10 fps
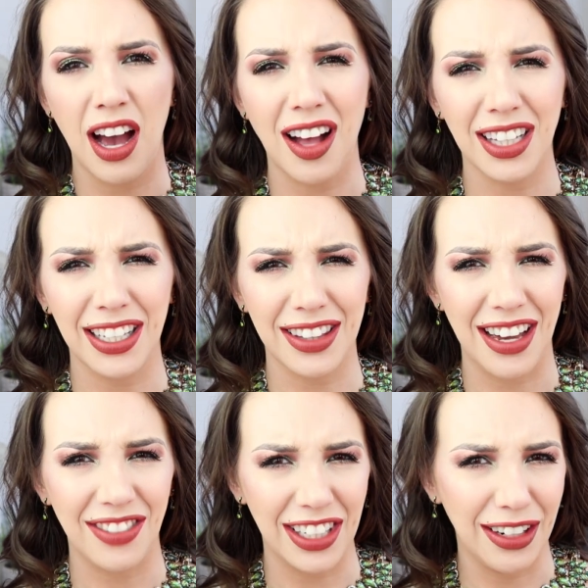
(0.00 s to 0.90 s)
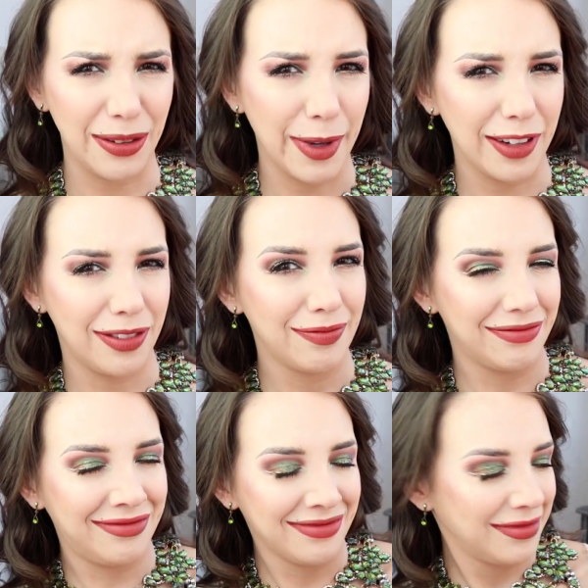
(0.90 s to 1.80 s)
I'll link that video above.
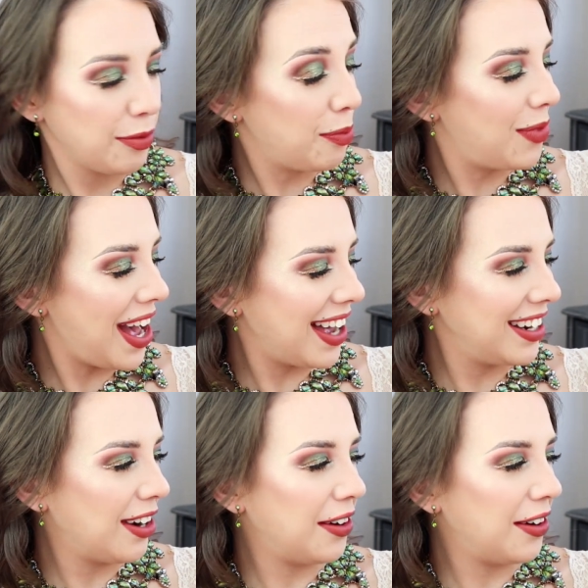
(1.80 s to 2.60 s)
But,